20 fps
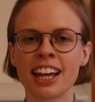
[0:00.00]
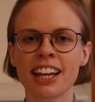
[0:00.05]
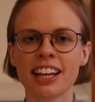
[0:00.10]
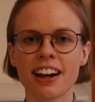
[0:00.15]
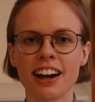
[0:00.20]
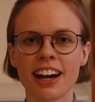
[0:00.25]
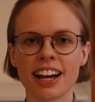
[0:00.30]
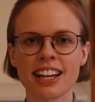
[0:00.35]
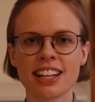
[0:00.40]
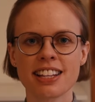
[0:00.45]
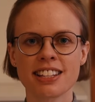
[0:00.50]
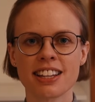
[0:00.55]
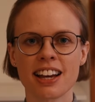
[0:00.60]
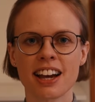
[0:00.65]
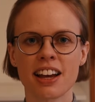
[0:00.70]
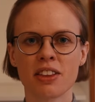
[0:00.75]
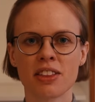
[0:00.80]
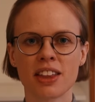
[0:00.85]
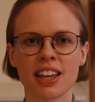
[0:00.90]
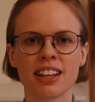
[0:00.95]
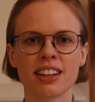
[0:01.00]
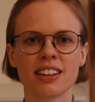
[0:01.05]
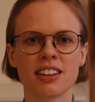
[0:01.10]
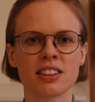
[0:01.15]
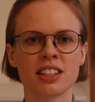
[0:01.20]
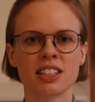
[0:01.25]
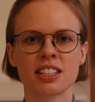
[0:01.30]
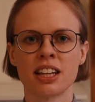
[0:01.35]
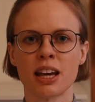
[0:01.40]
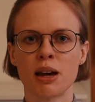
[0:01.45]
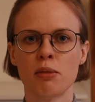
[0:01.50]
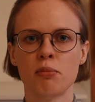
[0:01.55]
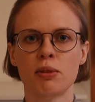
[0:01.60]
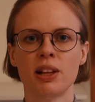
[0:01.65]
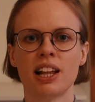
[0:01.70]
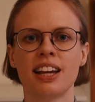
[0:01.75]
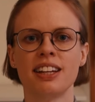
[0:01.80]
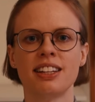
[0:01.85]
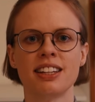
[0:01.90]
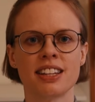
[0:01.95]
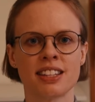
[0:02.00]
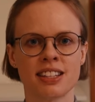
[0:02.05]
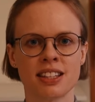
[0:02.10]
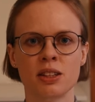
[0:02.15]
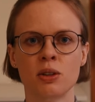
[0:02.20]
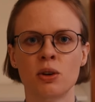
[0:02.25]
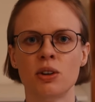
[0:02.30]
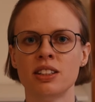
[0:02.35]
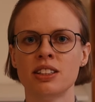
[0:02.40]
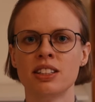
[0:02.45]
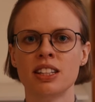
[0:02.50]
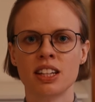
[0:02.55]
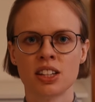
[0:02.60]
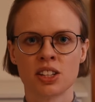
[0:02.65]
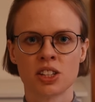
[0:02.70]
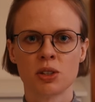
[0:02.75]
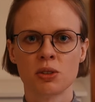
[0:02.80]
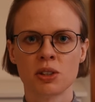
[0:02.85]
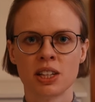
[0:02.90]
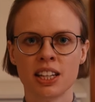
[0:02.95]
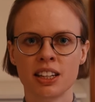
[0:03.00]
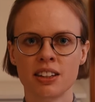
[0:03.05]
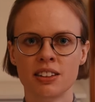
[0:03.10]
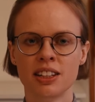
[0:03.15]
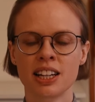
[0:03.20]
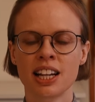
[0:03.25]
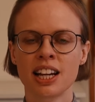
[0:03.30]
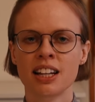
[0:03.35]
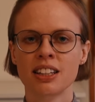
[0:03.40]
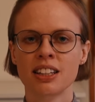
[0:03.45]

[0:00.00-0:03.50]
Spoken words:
Guys, I think the template is not the issue here.